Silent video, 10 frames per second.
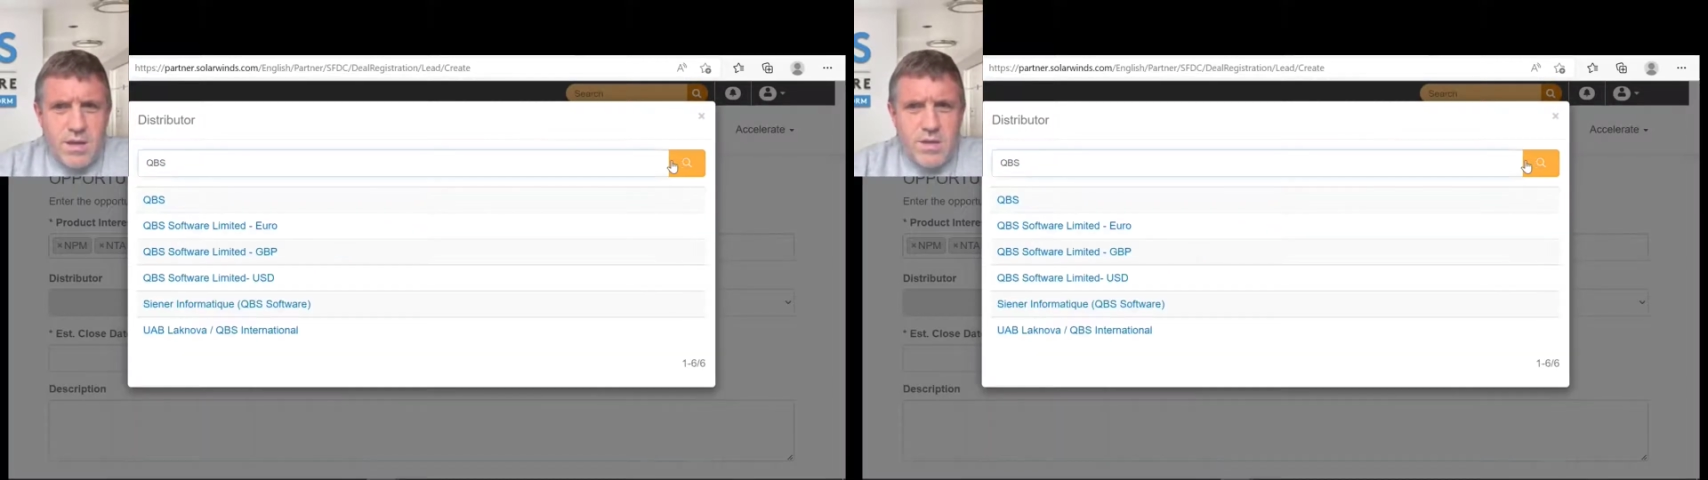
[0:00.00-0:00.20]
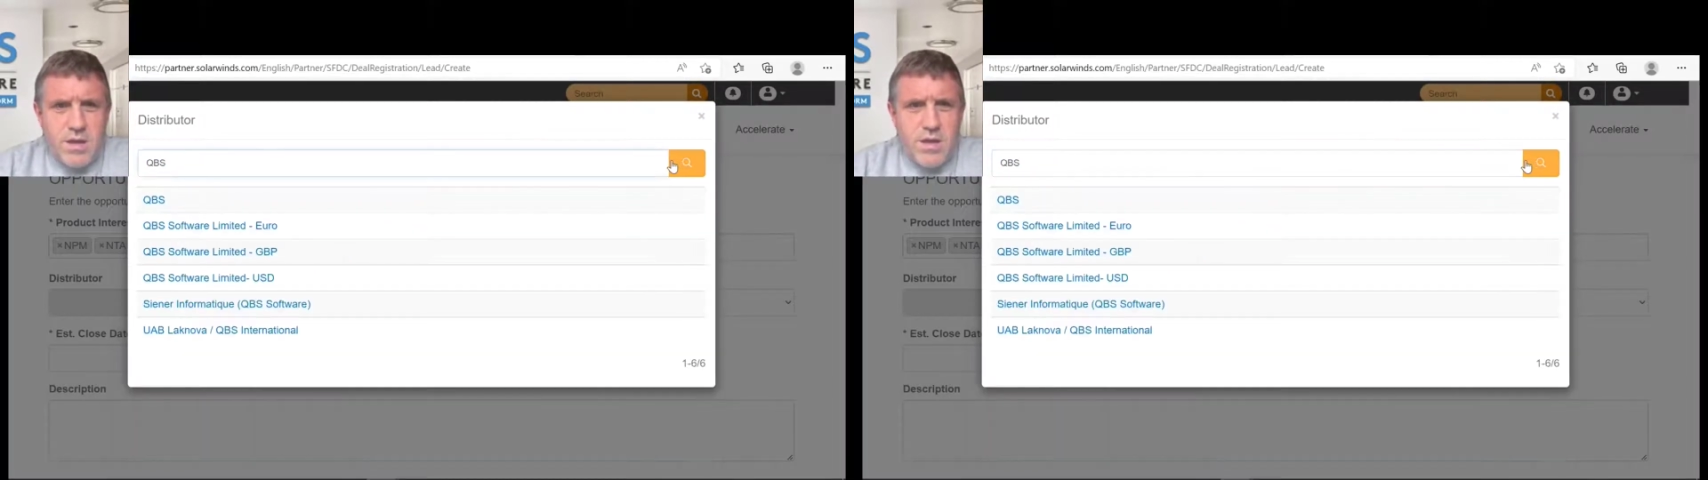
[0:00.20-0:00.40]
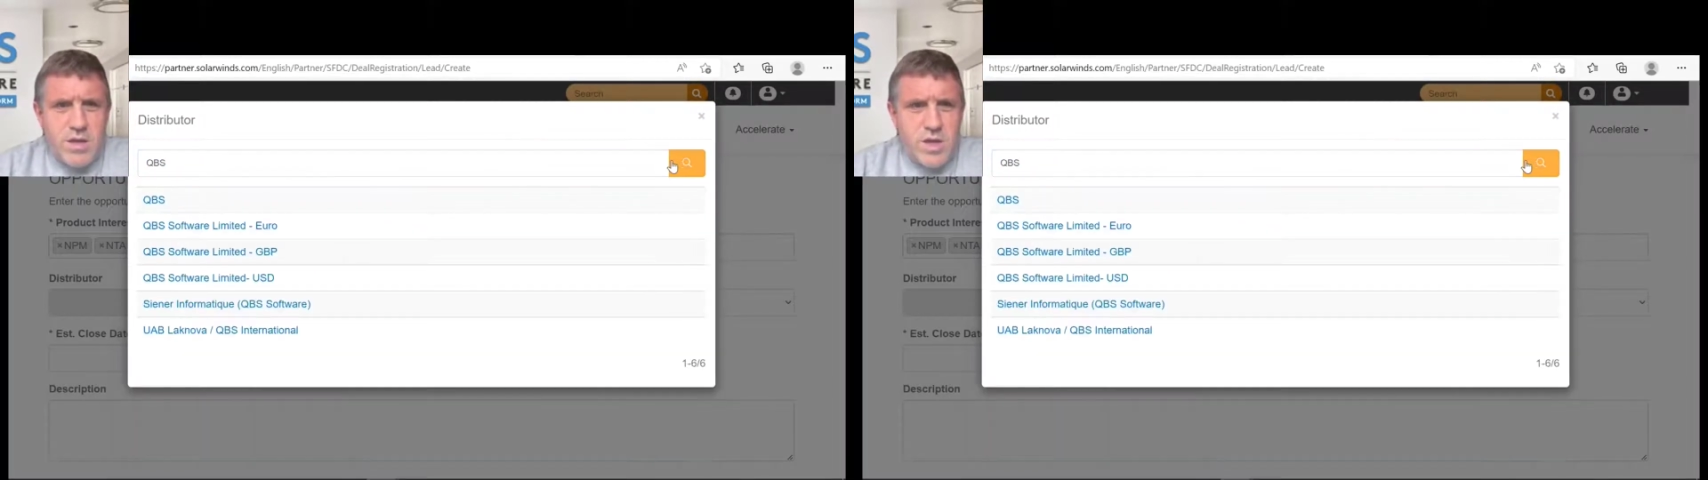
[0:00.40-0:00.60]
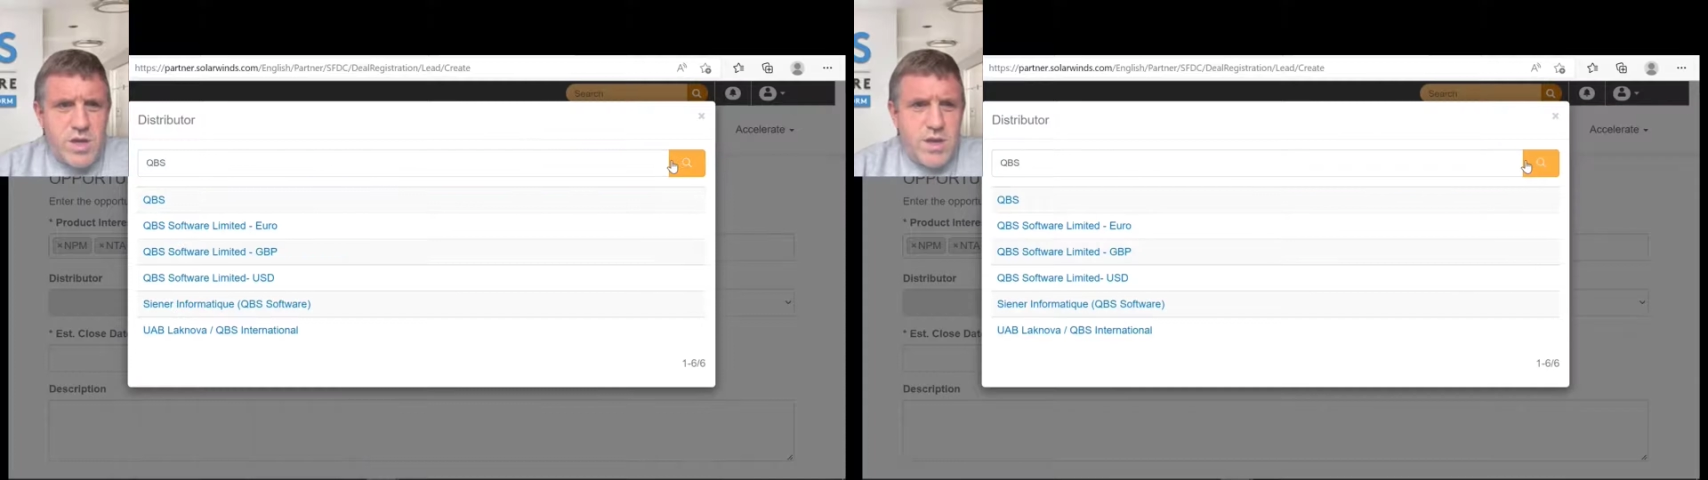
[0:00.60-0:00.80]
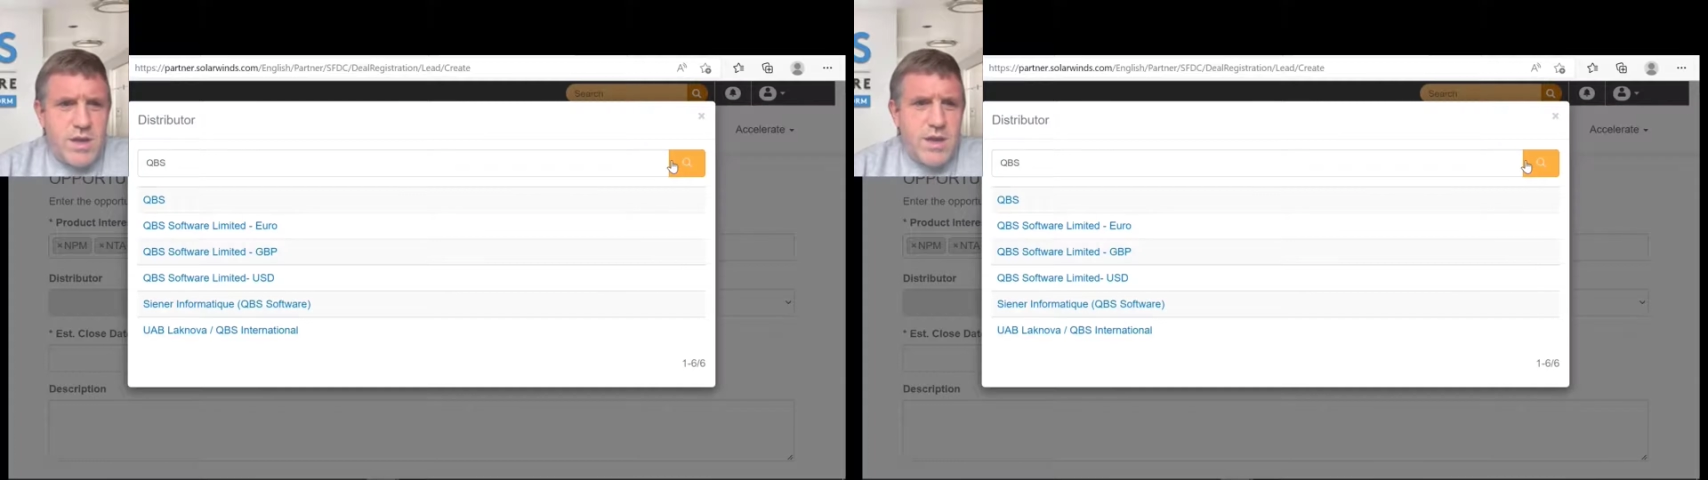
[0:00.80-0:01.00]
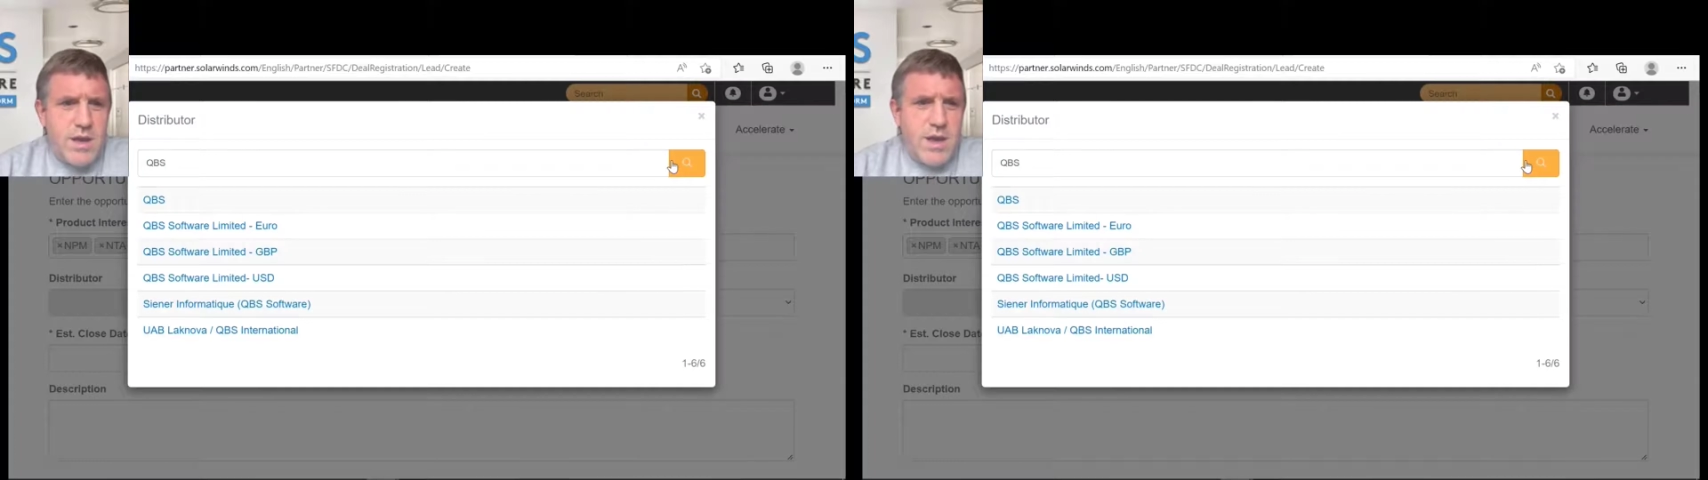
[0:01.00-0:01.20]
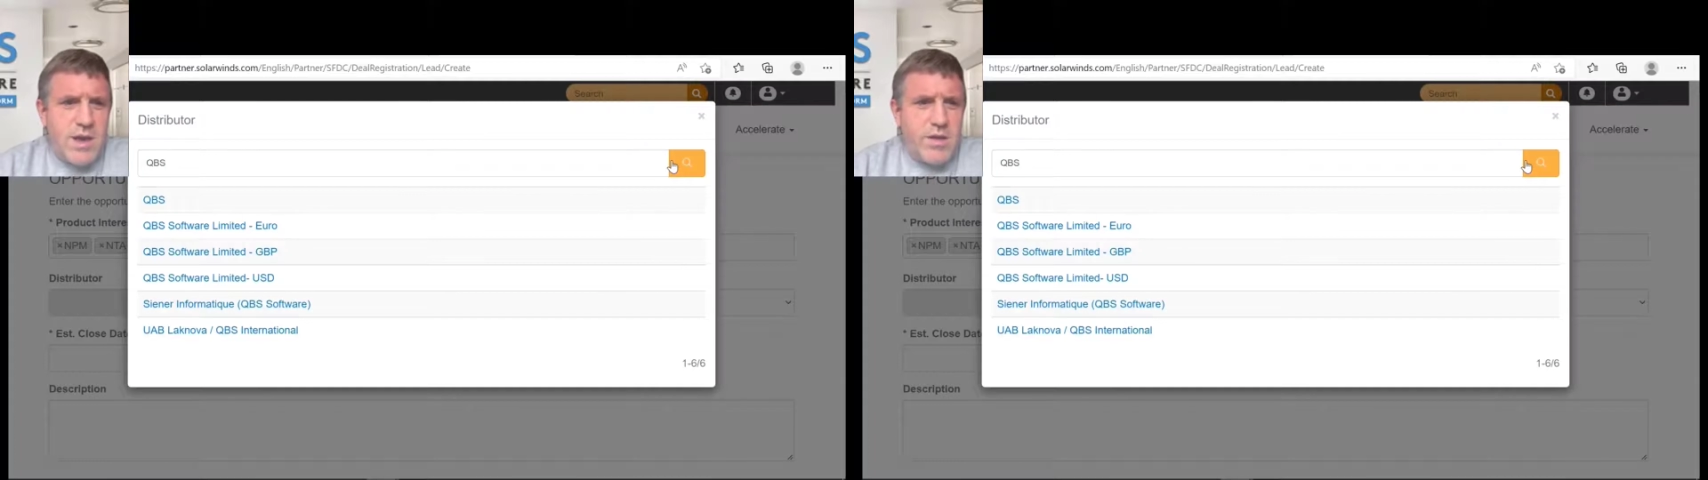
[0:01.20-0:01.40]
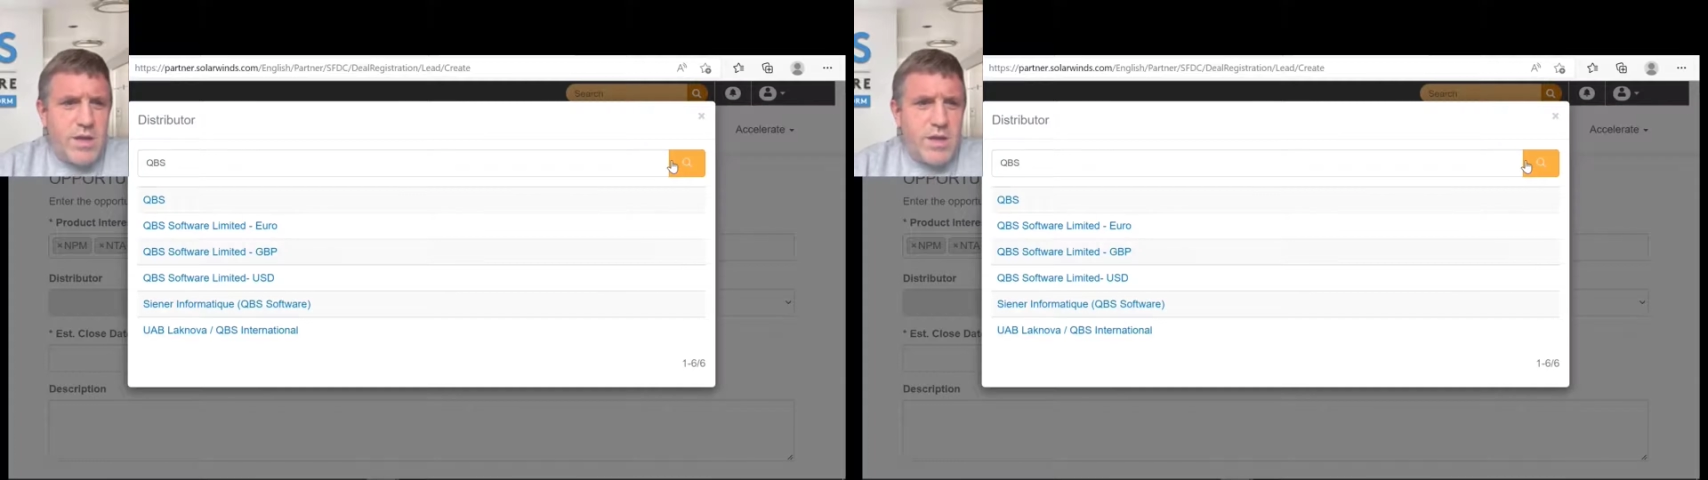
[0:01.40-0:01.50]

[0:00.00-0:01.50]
go search, and